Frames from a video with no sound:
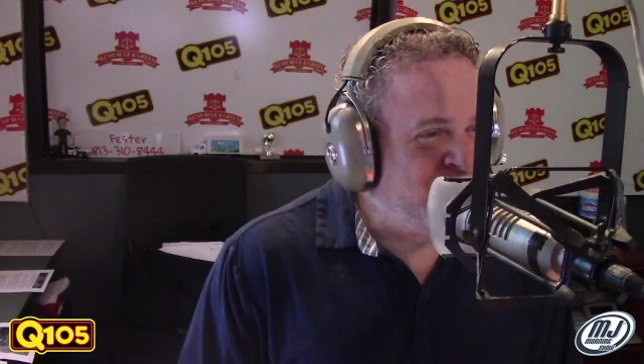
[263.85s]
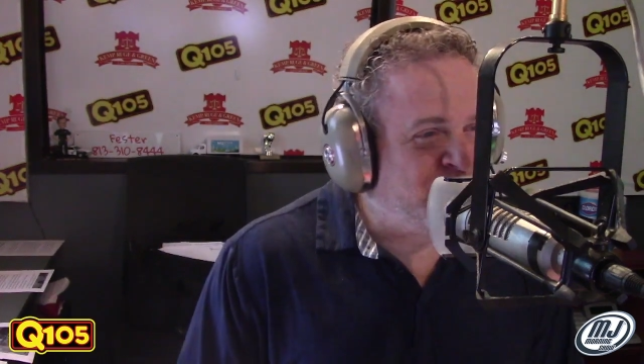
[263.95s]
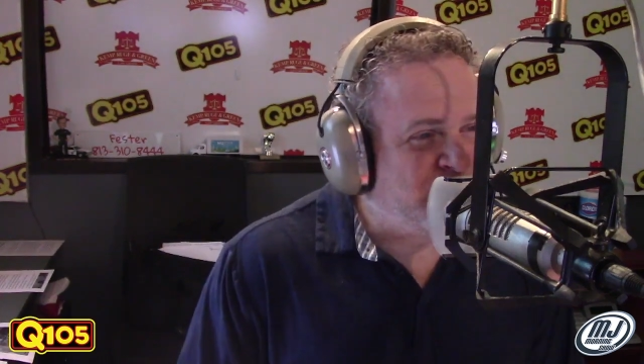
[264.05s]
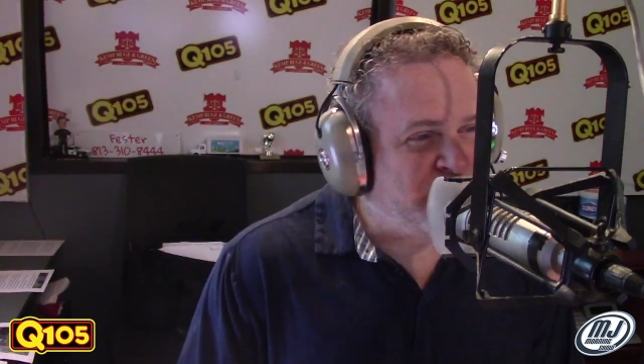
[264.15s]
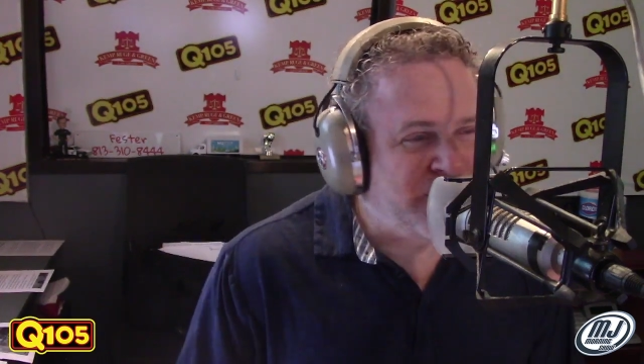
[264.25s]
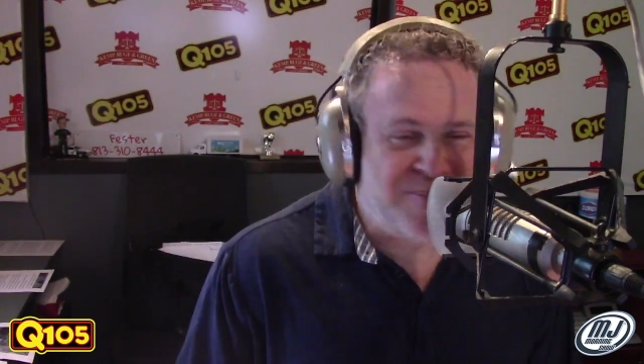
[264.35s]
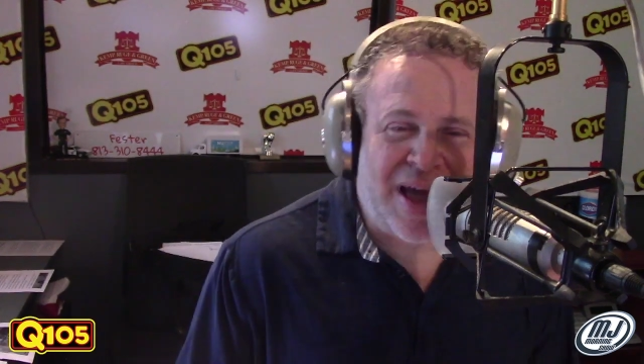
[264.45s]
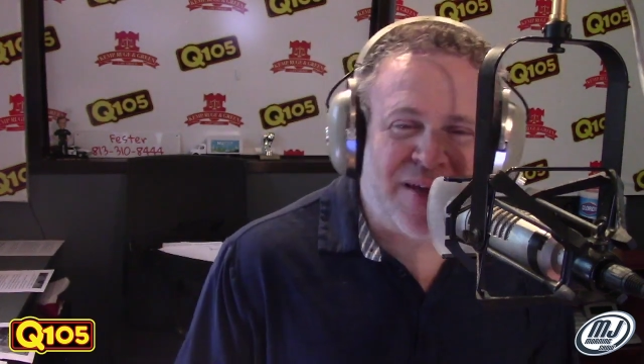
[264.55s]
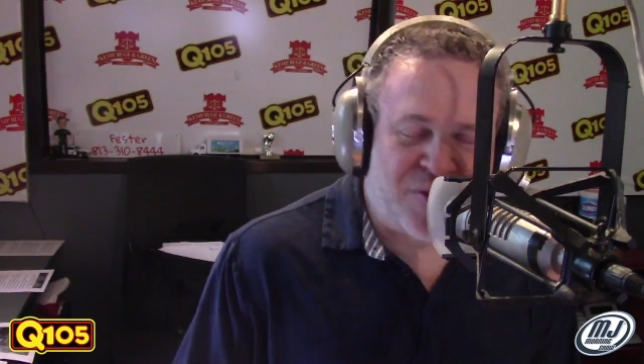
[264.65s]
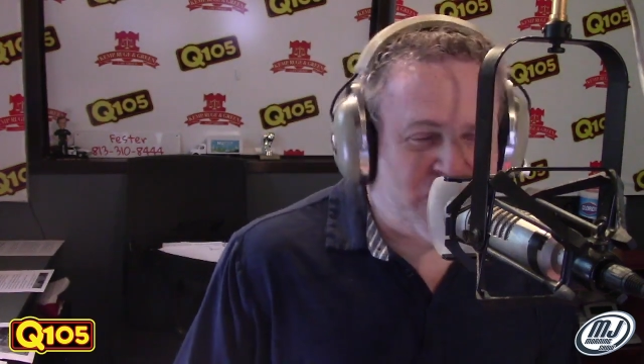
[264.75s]

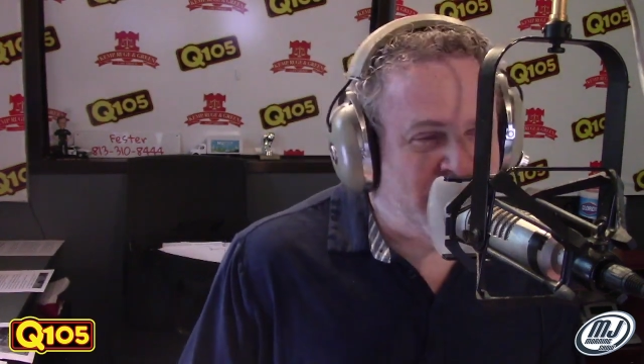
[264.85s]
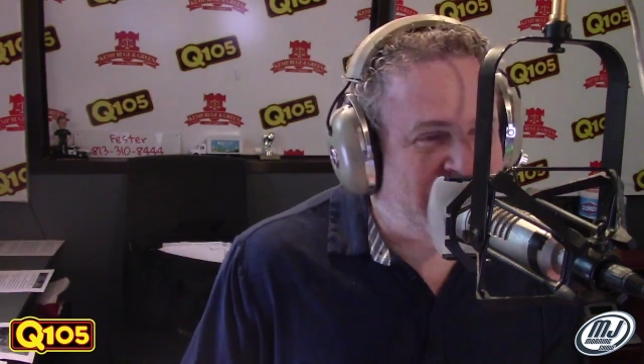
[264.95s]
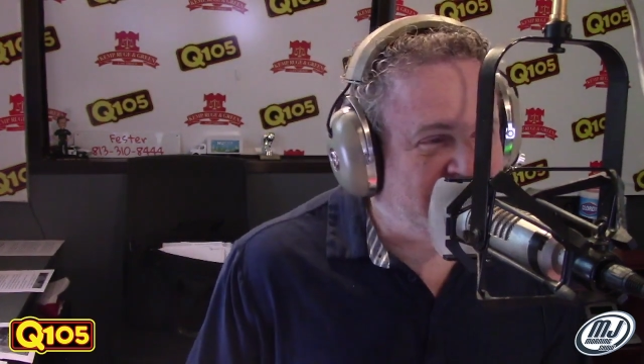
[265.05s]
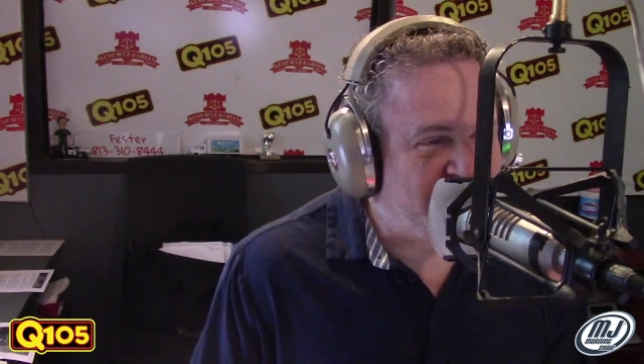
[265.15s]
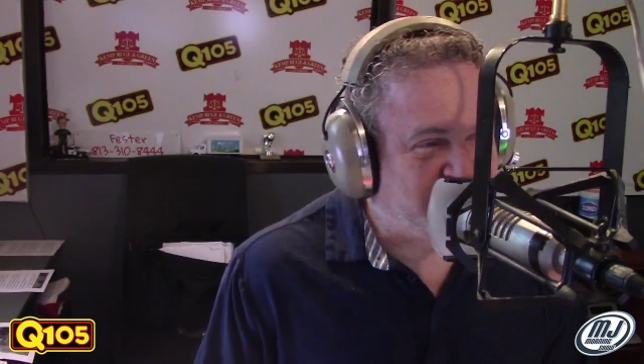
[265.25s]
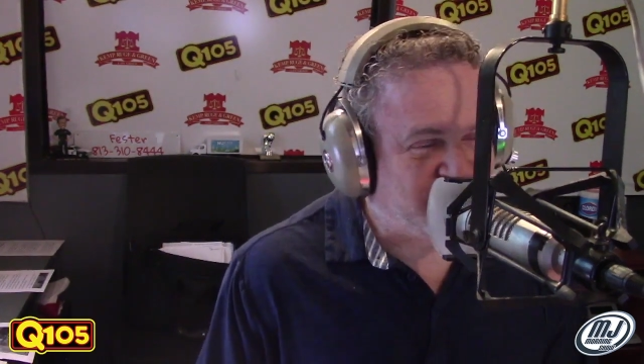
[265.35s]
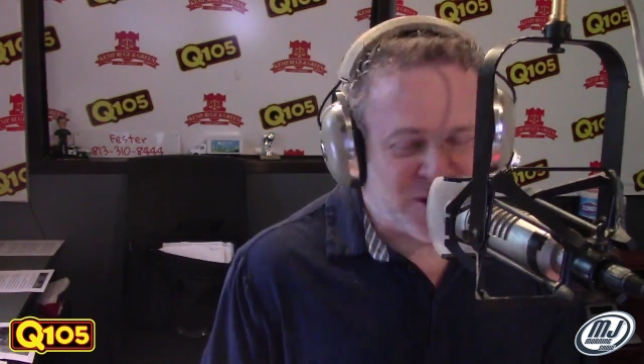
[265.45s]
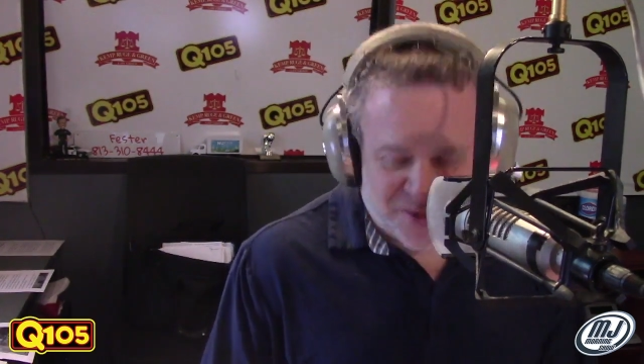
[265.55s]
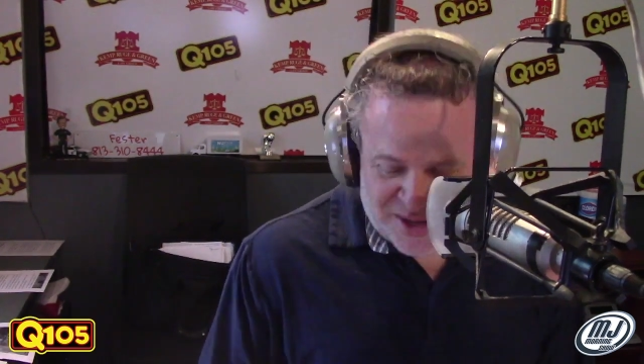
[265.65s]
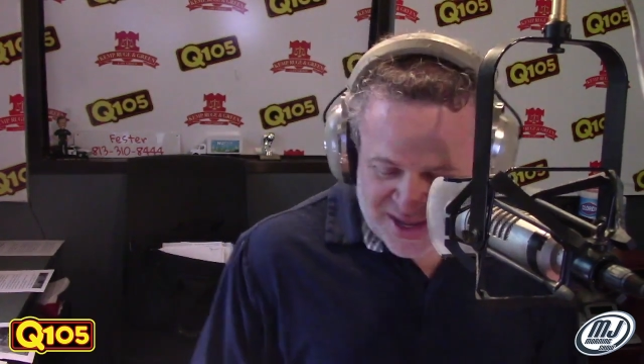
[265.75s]
radio
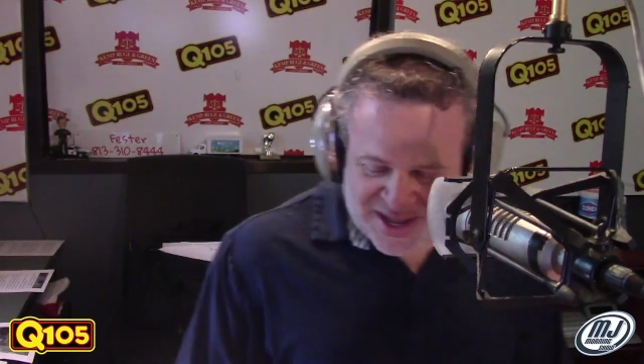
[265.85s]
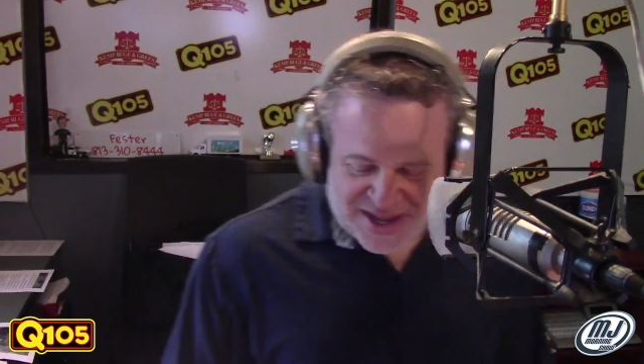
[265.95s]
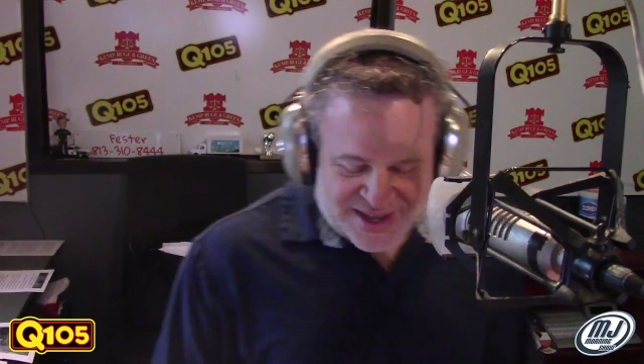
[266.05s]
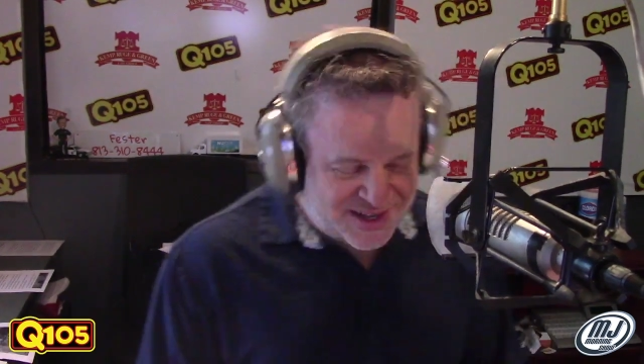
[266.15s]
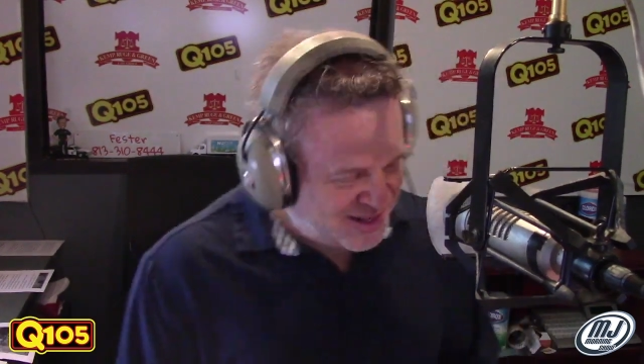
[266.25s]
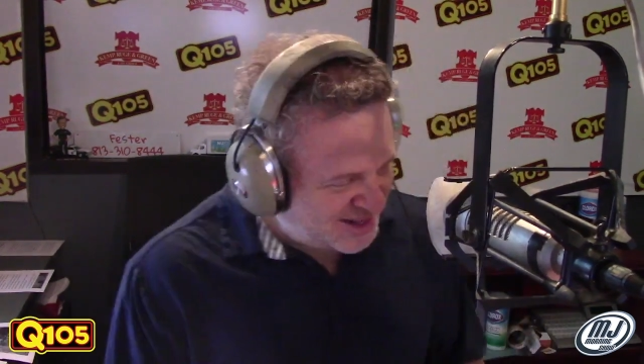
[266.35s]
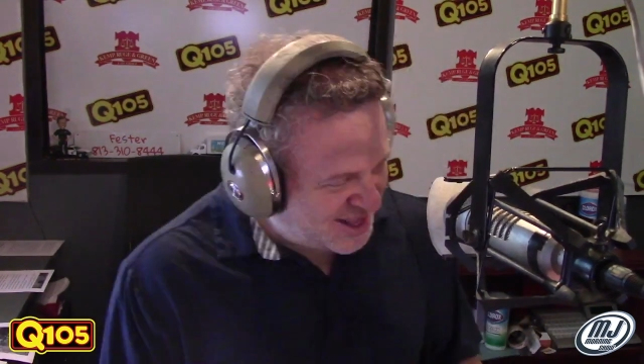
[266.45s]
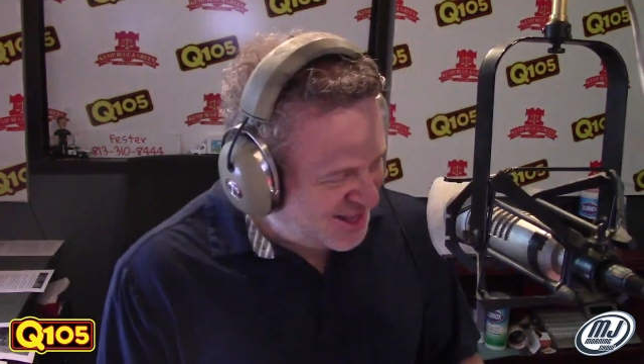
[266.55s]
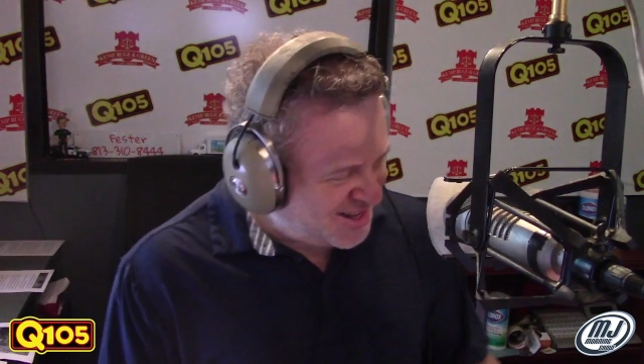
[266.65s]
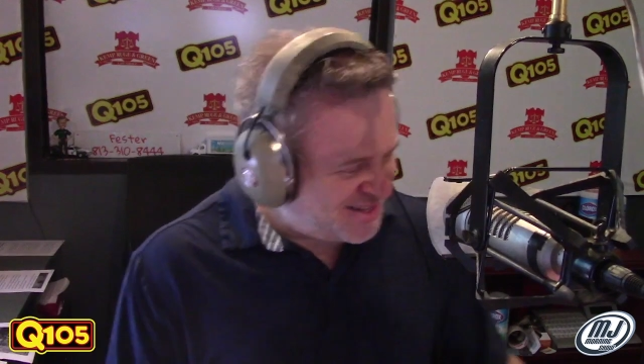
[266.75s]
show? Just sound
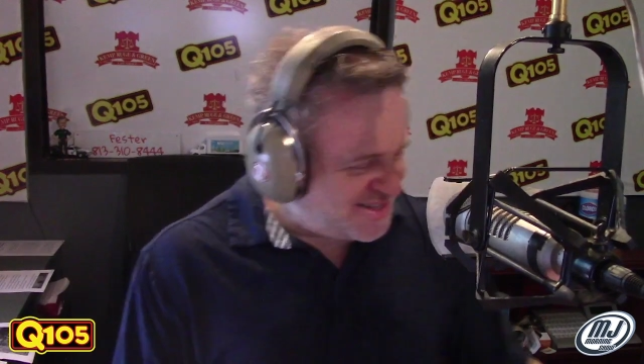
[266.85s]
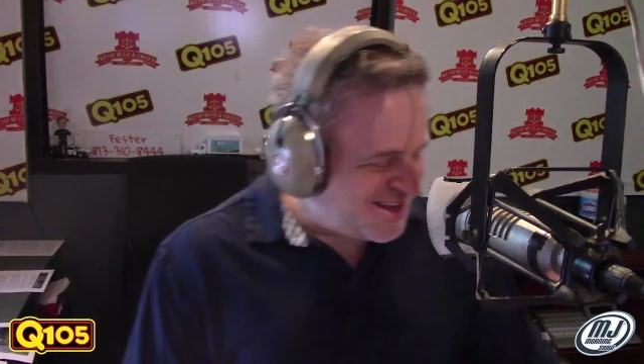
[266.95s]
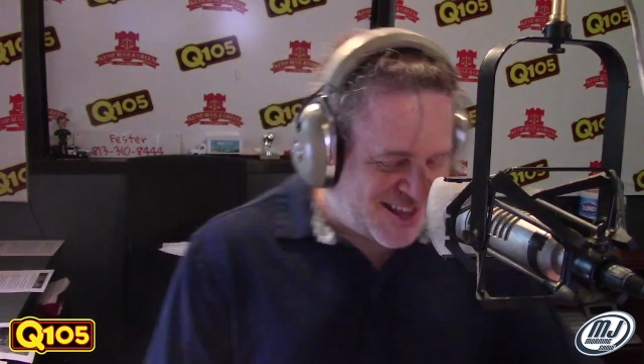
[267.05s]
effects.